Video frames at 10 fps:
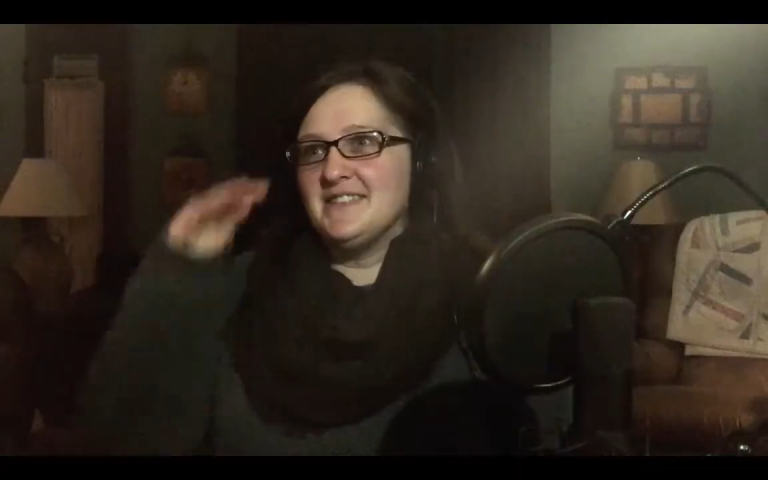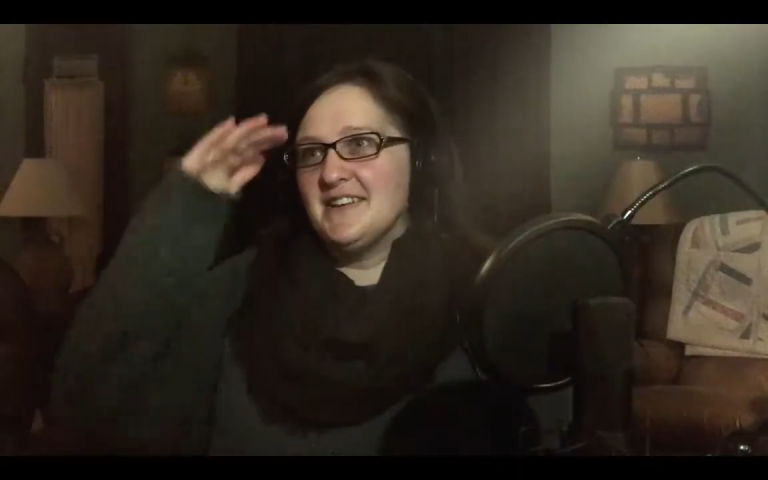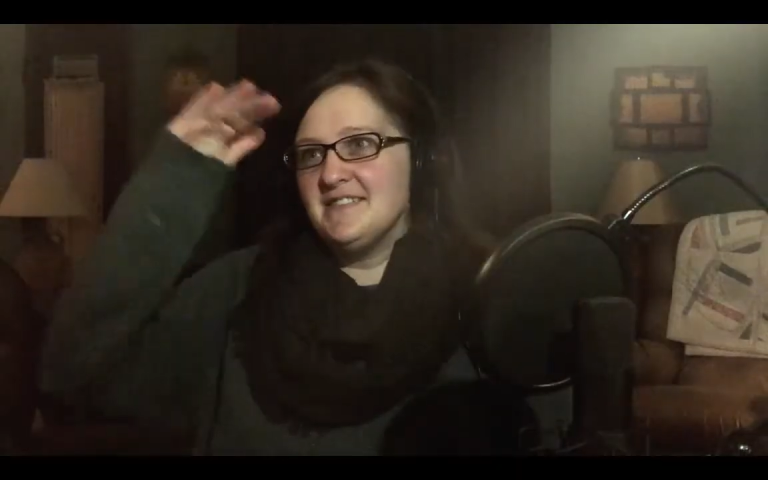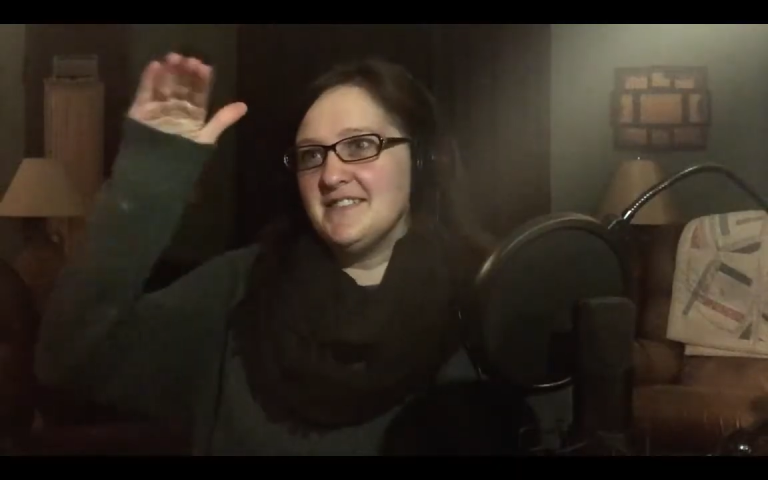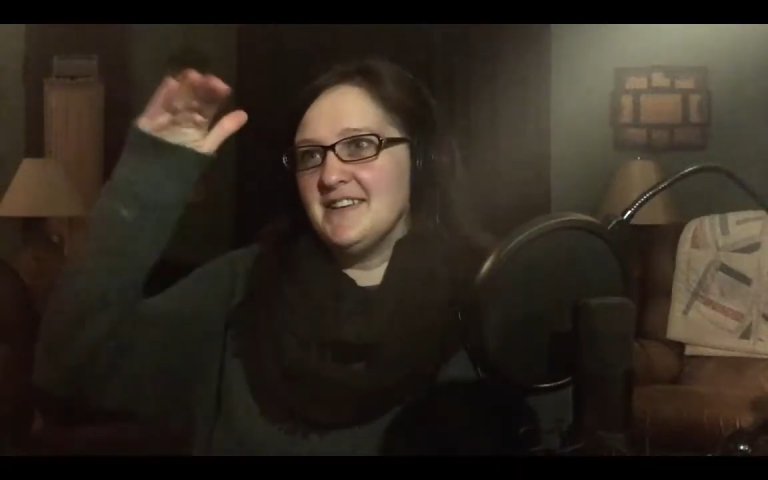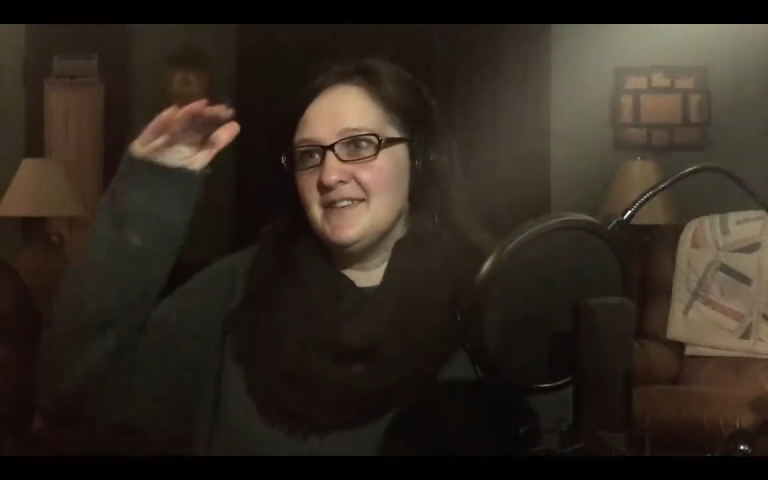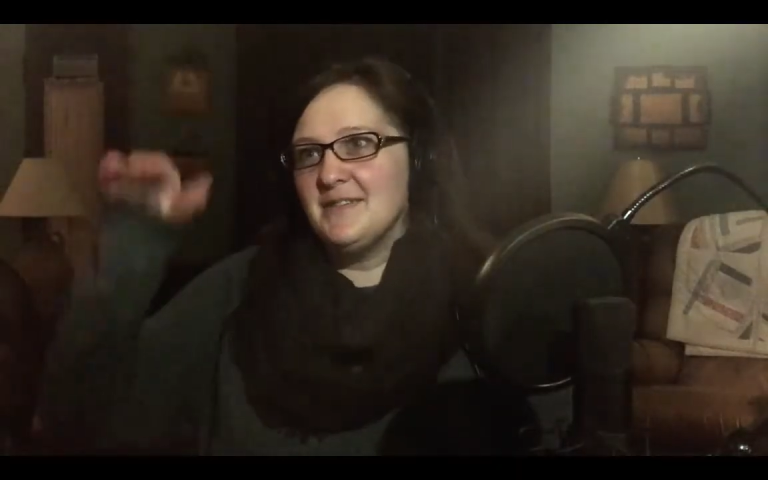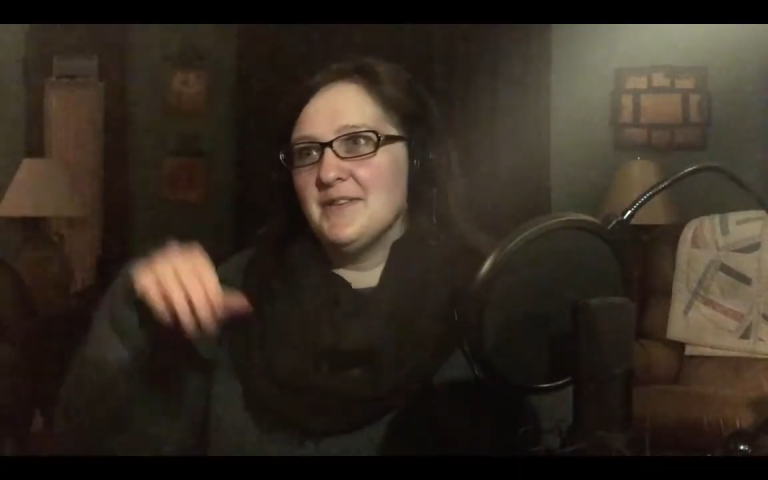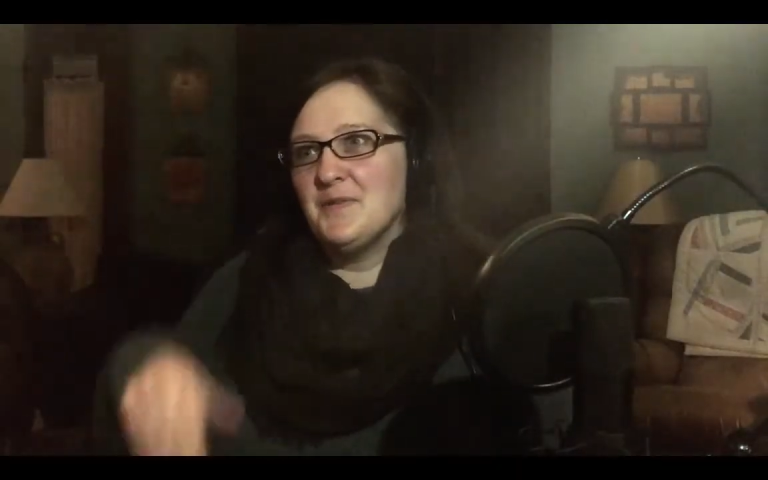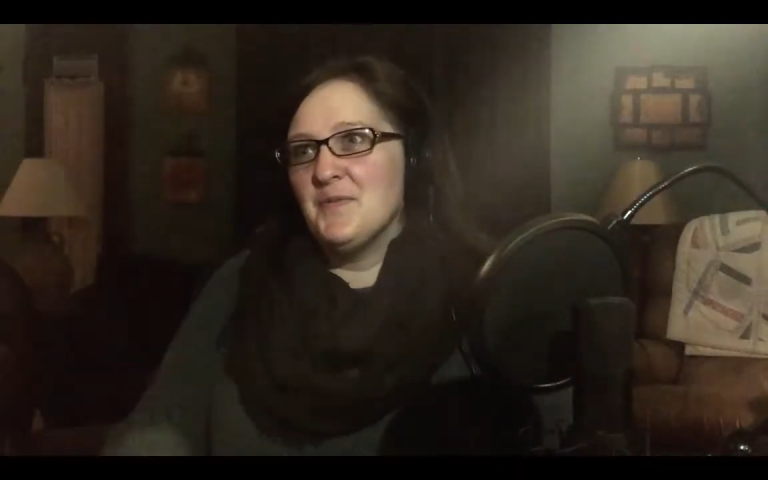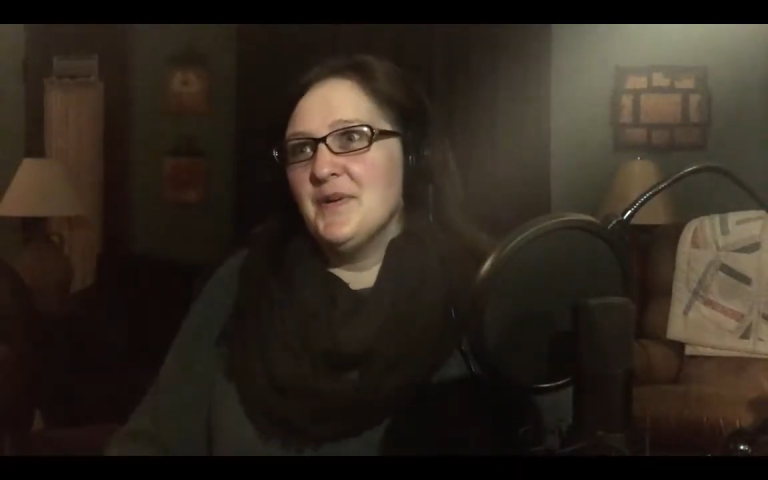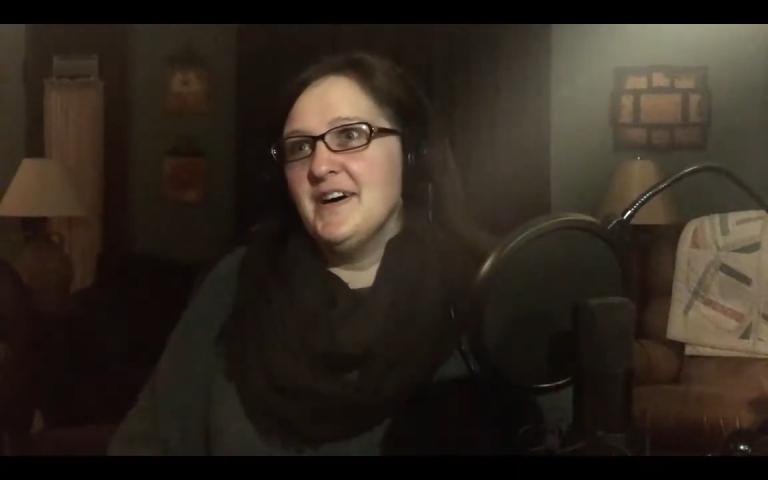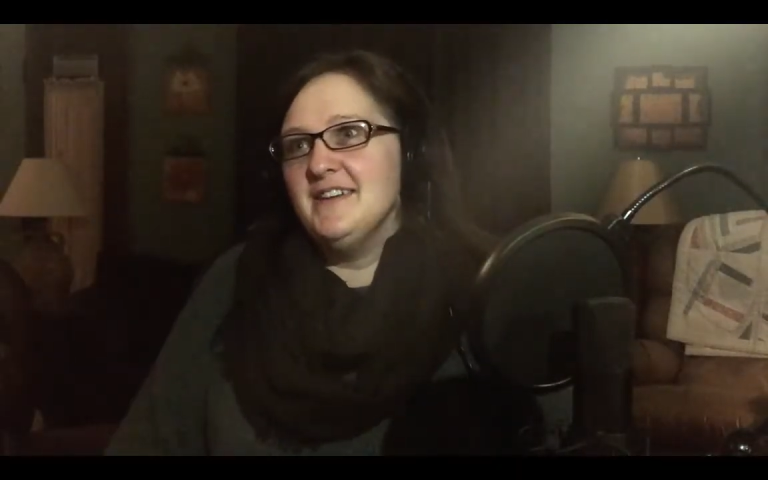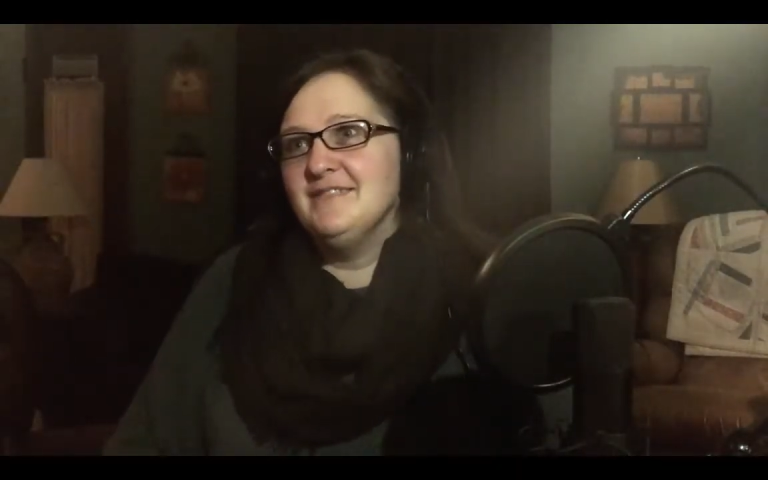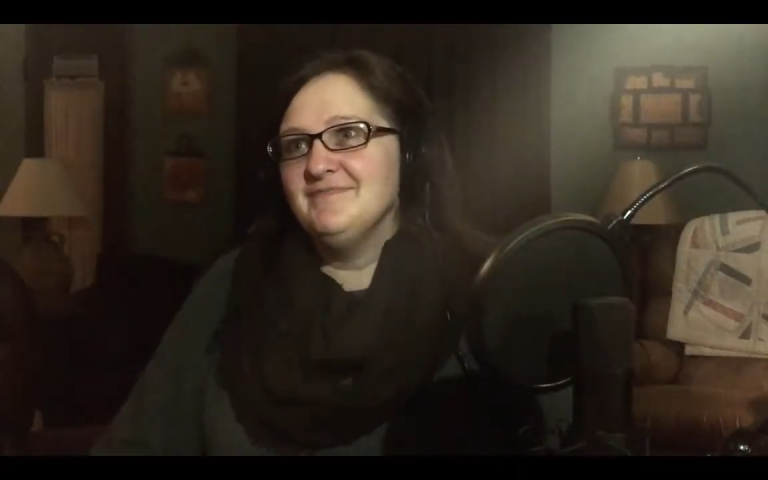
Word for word: genitalia, but.